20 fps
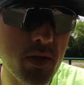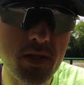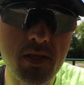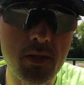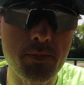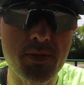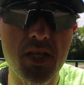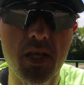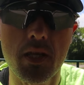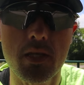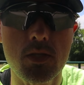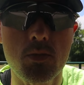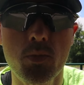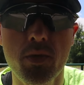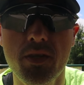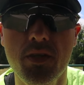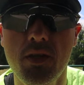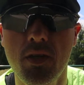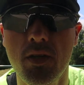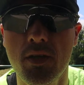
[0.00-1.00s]
wasn't obsessed
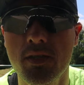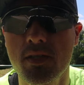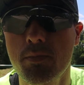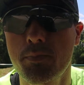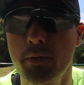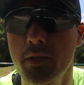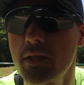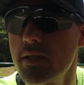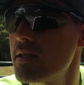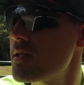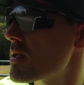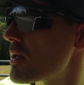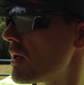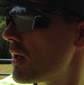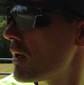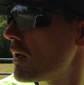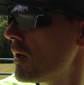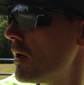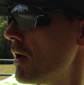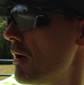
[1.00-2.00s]
with guns, police
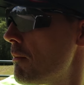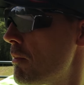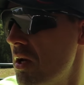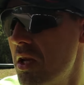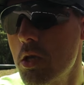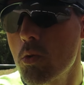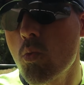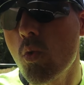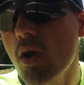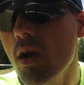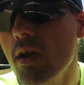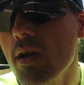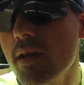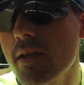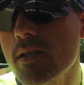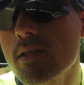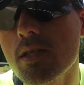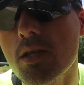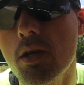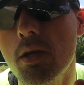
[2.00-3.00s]
said, but he
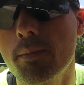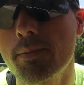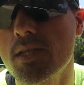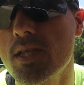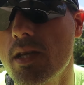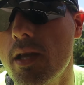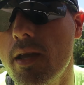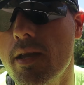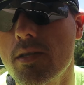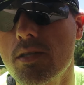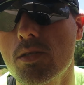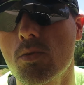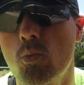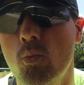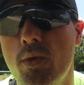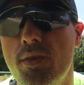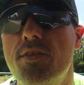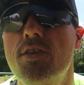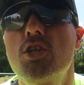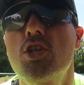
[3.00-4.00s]
was obsessed
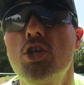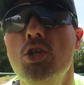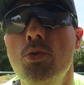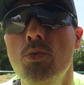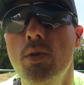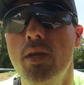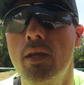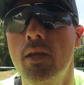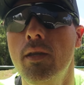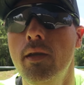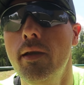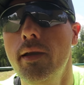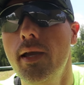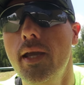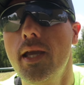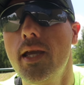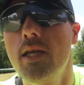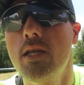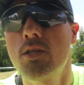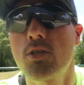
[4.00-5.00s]
with shooting.
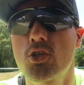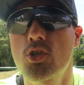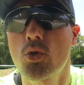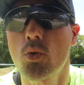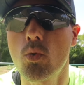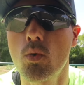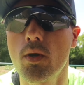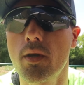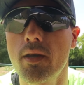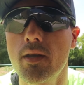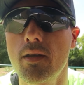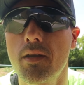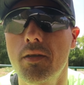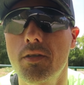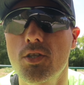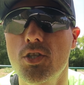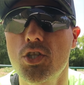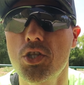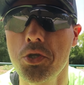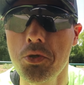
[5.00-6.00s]
He enjoyed
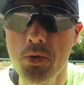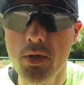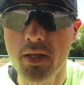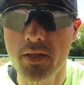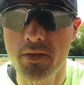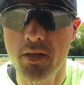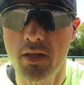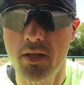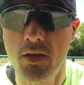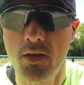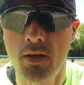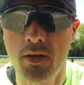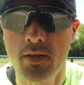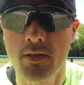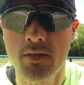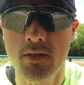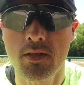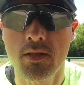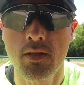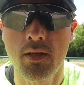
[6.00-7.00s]
shooting the
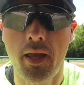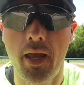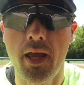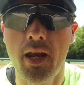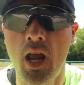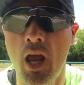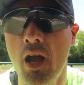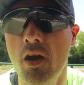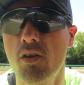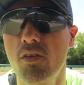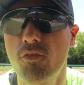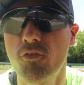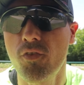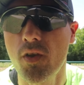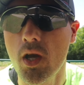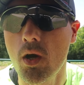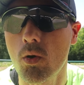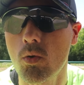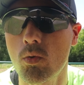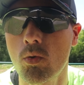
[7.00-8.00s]
guns and how it
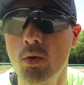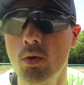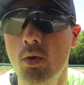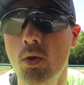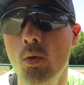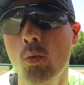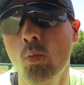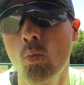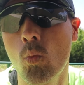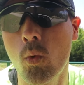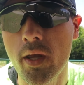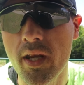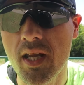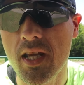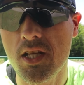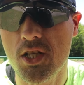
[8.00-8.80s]
felt when